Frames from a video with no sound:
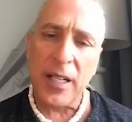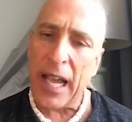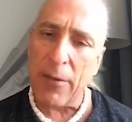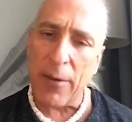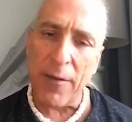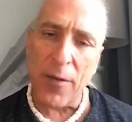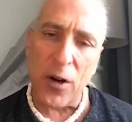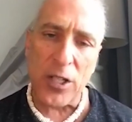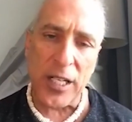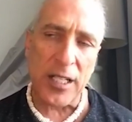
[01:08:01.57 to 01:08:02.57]
and
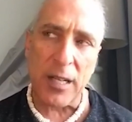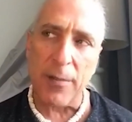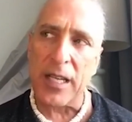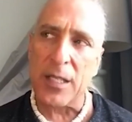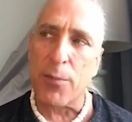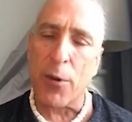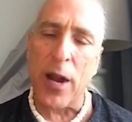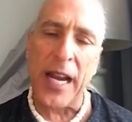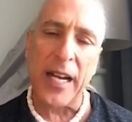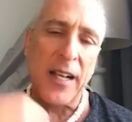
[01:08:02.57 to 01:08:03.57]
reversing some of these brain